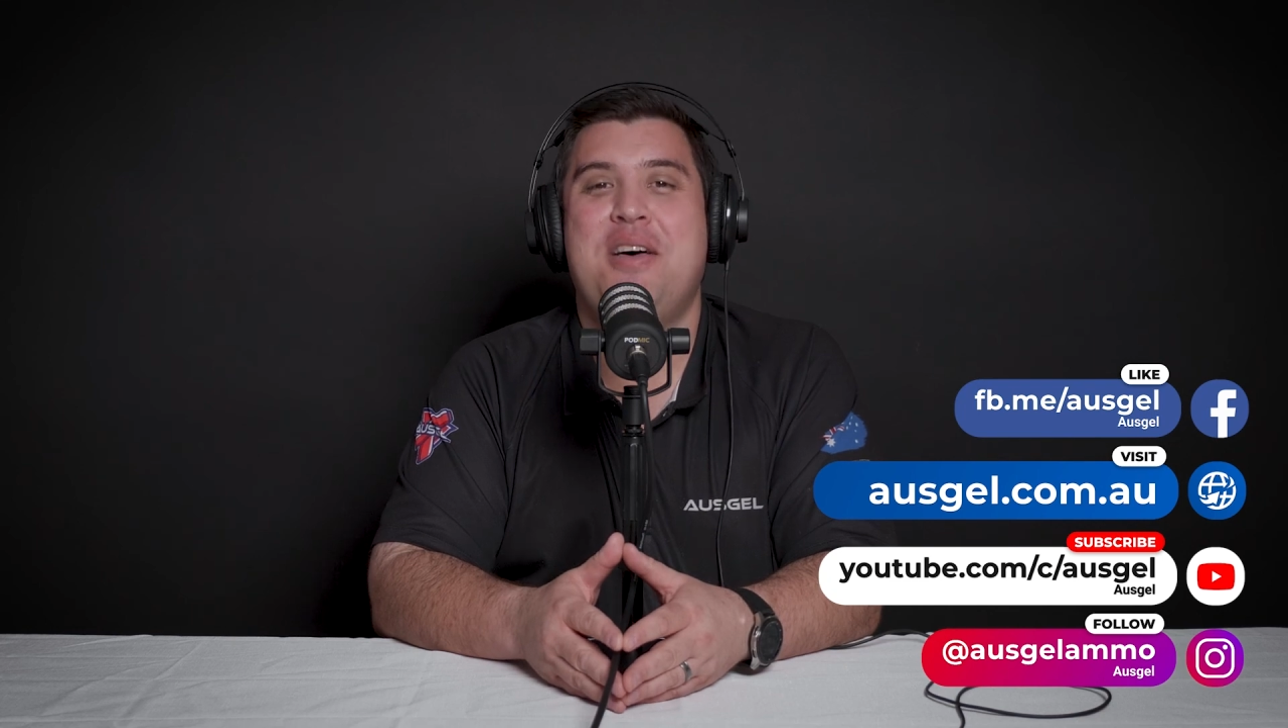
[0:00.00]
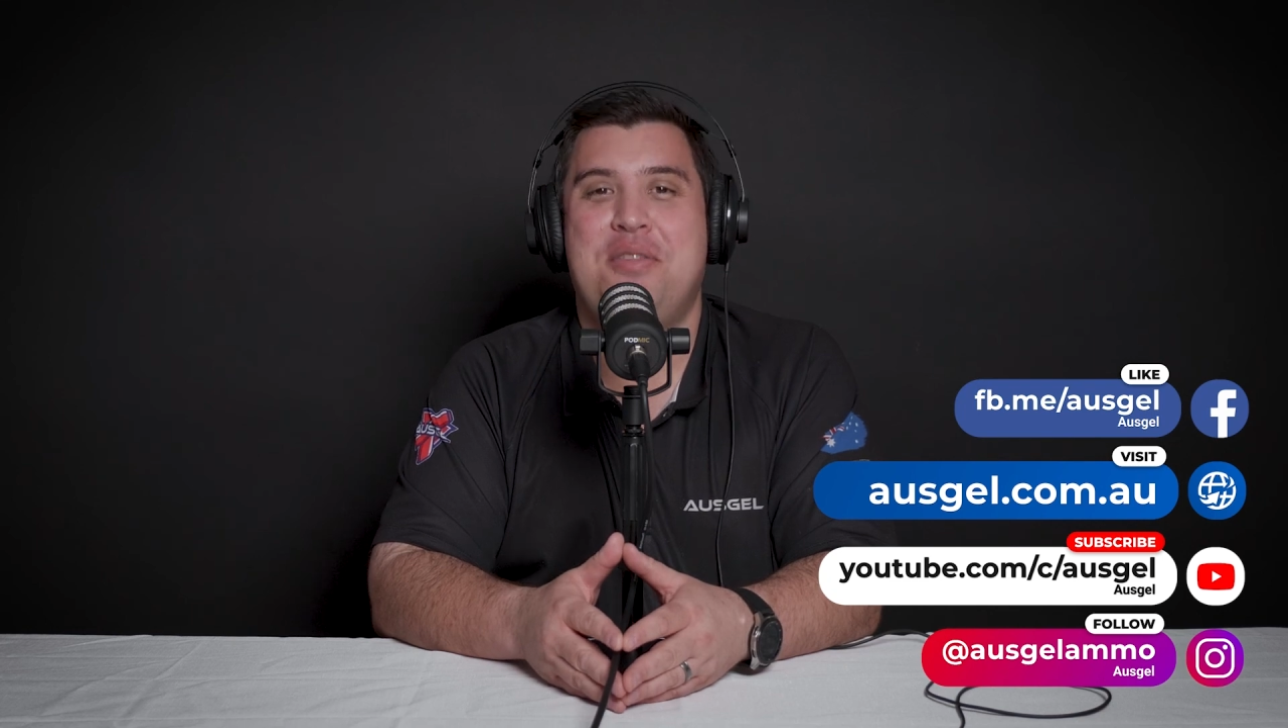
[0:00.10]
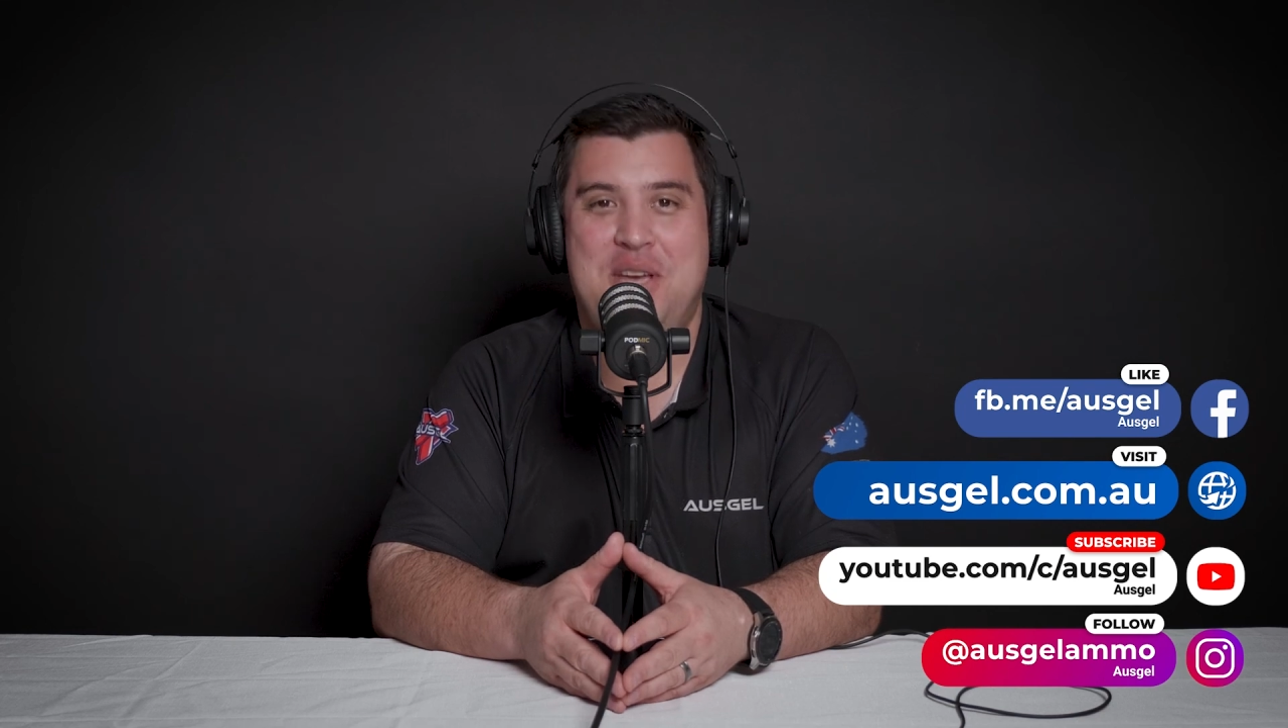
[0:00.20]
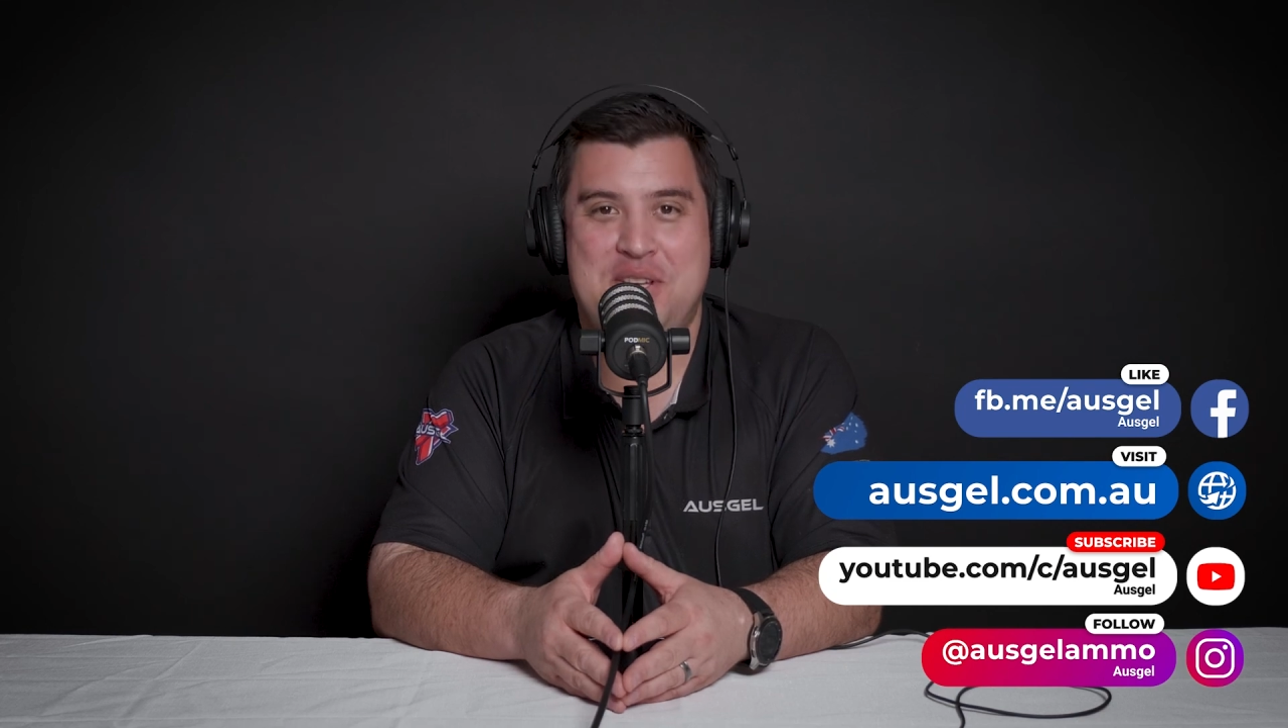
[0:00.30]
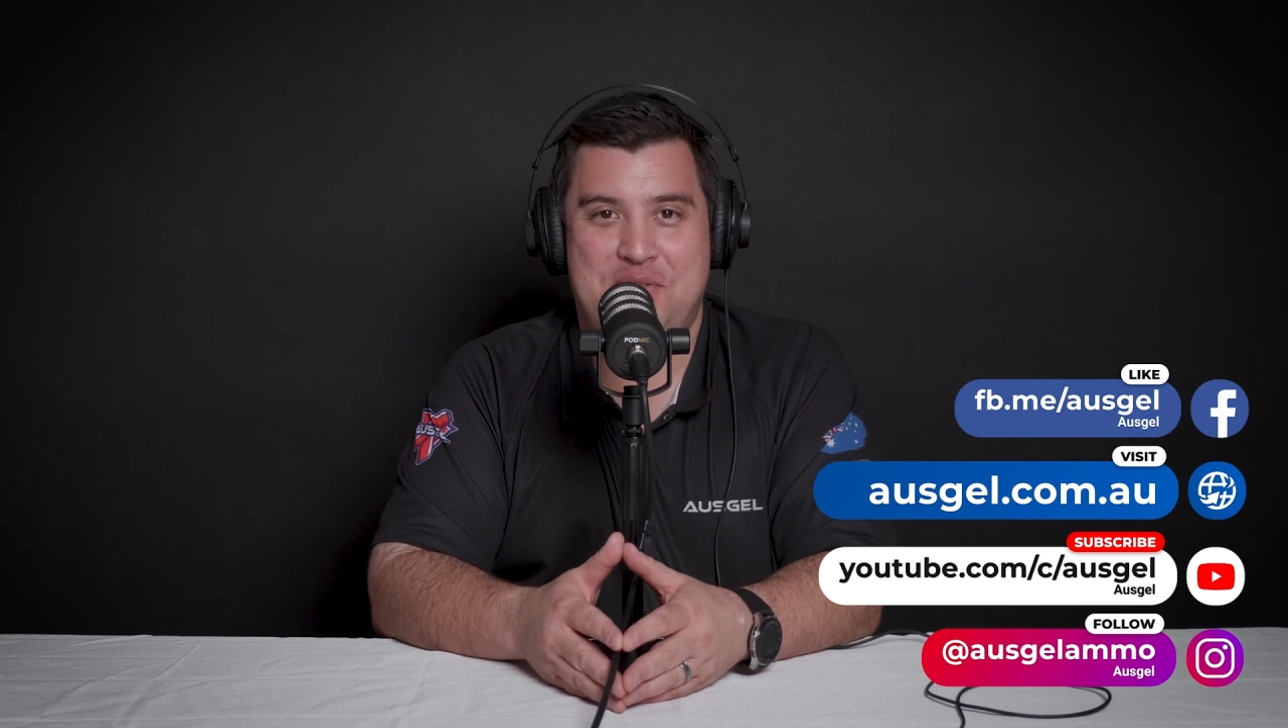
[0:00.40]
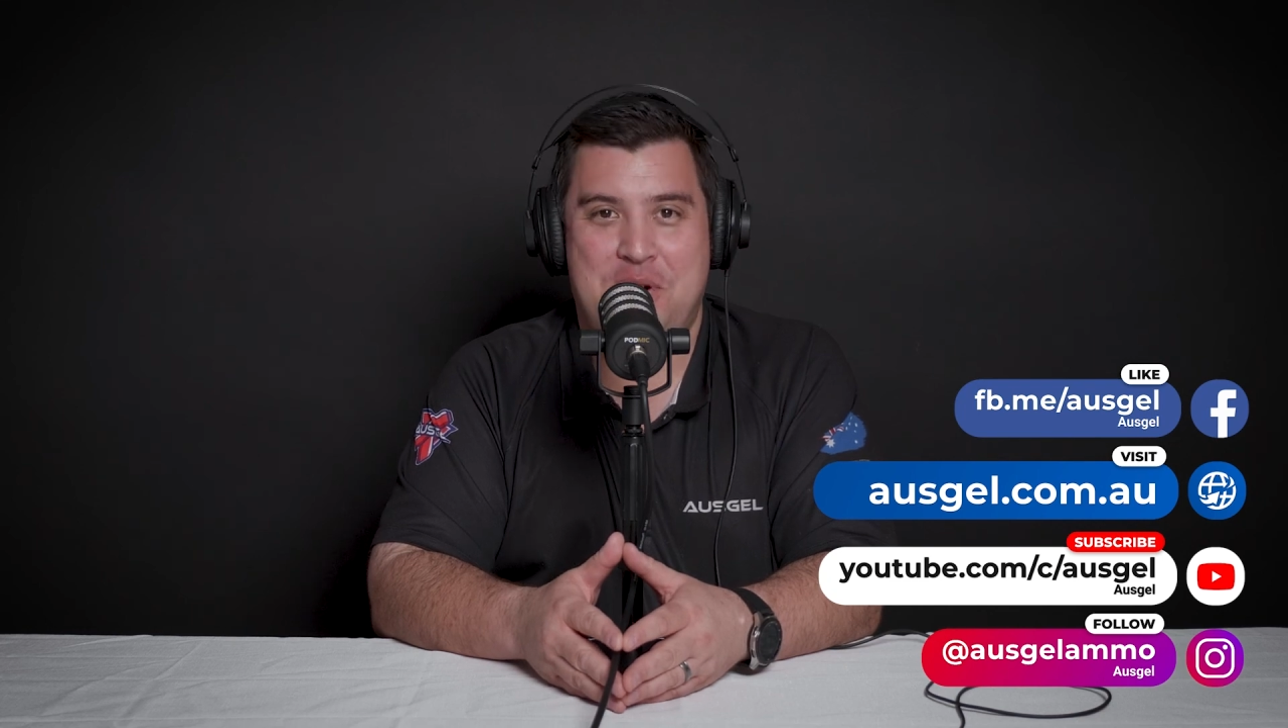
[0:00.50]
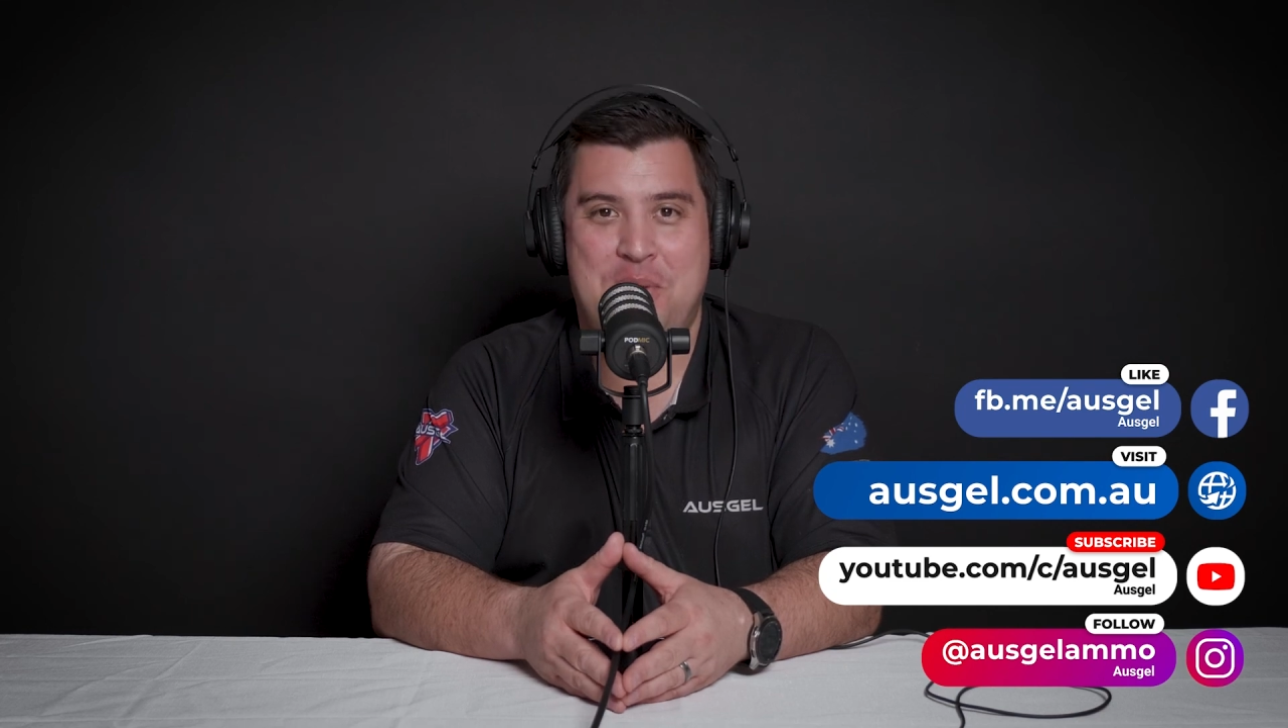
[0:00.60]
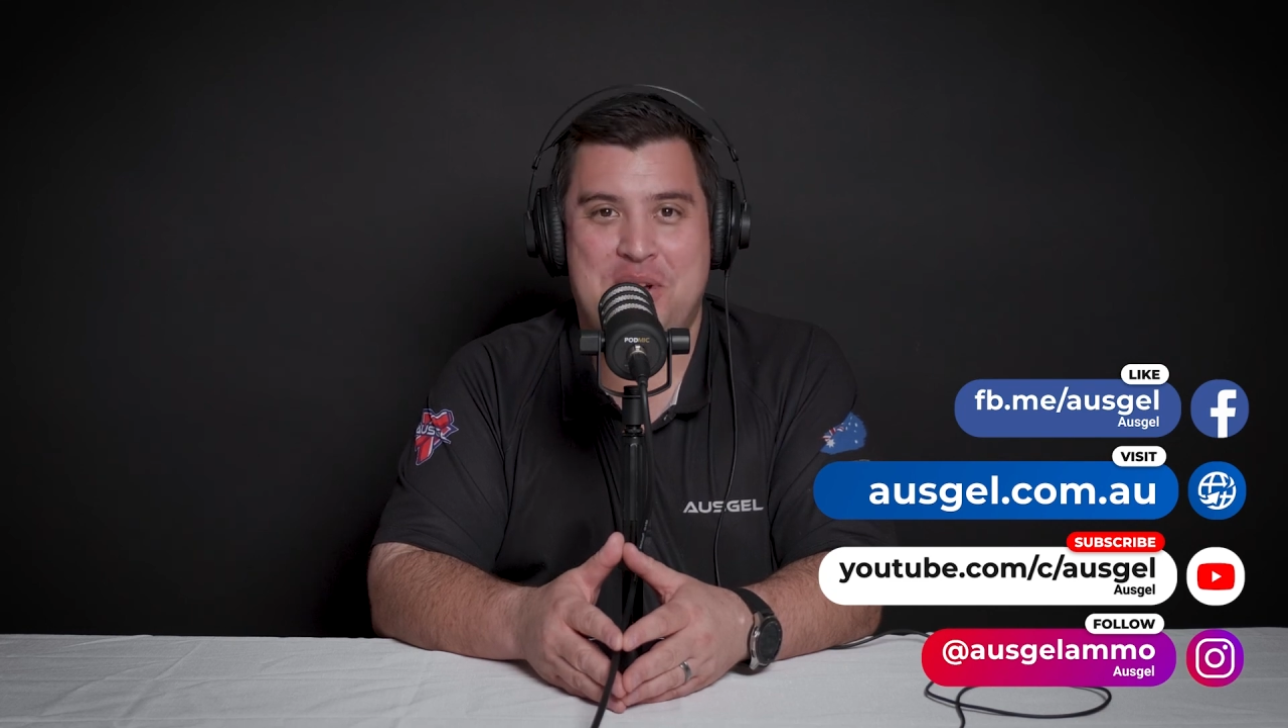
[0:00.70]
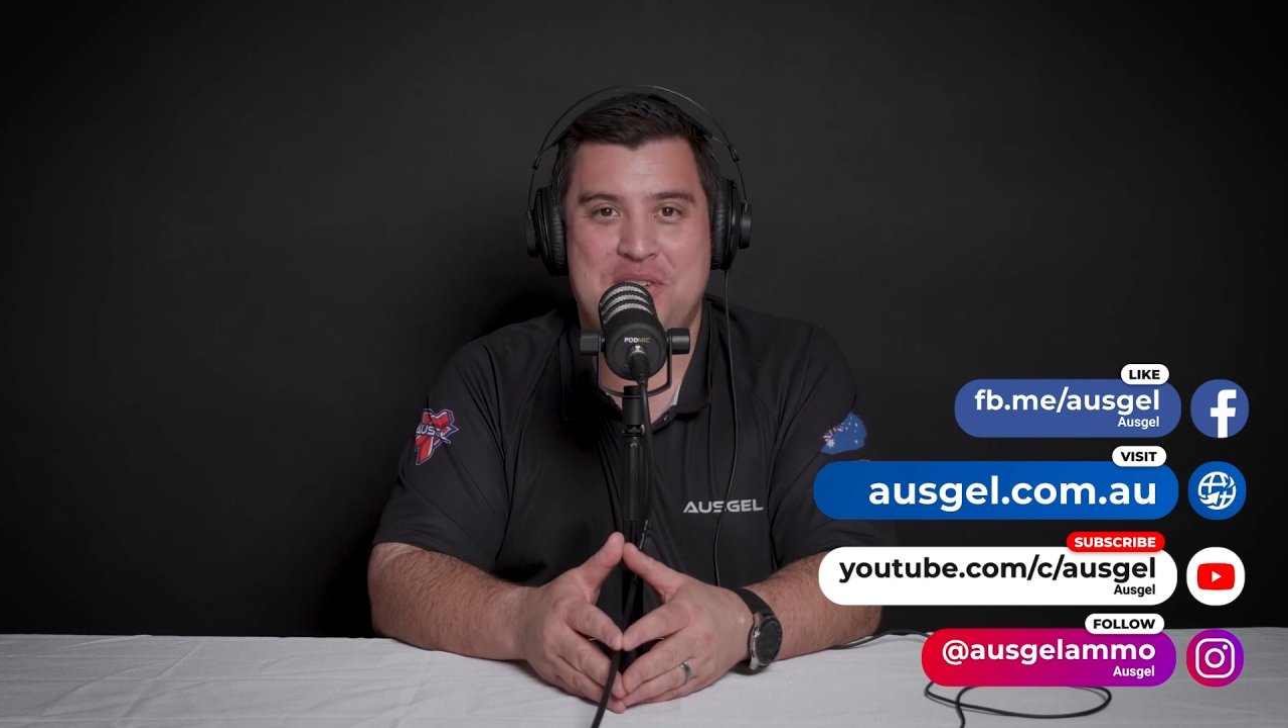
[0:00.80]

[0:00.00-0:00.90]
Thanks very much